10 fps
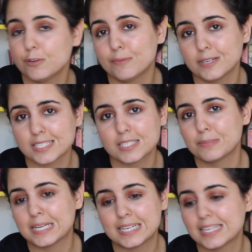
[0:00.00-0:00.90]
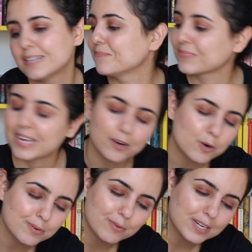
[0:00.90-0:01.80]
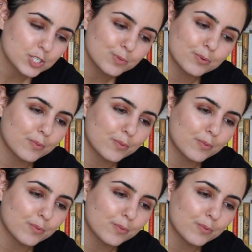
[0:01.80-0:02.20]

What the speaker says: you participated, I hope it went super